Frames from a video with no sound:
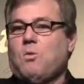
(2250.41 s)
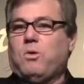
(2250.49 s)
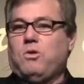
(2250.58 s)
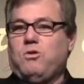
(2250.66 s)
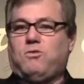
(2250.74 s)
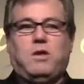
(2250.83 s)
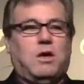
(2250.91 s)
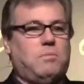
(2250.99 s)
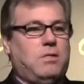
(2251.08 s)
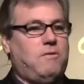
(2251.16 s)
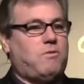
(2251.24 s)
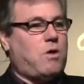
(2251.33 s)
When you see
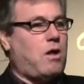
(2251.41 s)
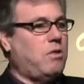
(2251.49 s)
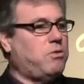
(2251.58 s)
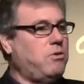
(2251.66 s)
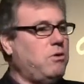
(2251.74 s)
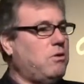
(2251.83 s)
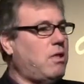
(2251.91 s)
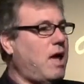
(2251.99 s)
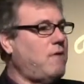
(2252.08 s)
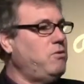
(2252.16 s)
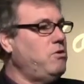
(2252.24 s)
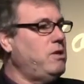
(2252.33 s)
unbelief crawling through your
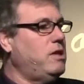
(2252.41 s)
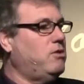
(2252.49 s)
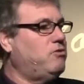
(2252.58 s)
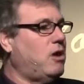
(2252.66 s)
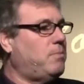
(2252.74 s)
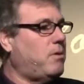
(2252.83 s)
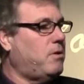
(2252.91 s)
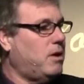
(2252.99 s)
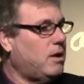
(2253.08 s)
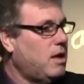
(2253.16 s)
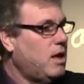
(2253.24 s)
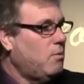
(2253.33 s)
life, you need to jump
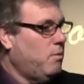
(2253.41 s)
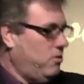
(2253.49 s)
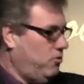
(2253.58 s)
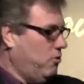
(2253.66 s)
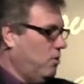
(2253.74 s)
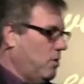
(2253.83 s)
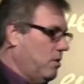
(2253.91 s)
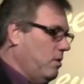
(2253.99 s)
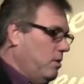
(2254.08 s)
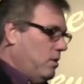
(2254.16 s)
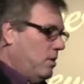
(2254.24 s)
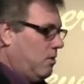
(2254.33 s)
on it with
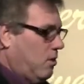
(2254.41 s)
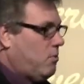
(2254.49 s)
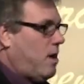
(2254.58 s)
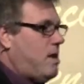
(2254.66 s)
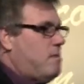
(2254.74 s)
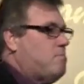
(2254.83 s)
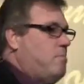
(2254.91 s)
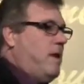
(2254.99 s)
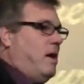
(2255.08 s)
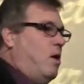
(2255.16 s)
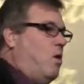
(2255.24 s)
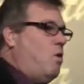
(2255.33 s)
your great
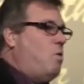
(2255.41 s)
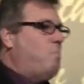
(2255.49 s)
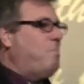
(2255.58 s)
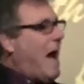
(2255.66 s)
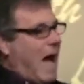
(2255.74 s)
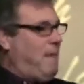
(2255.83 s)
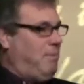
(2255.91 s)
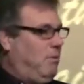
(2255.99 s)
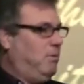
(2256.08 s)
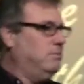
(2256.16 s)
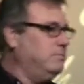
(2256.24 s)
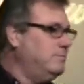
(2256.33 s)
big old
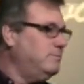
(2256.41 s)
Bible.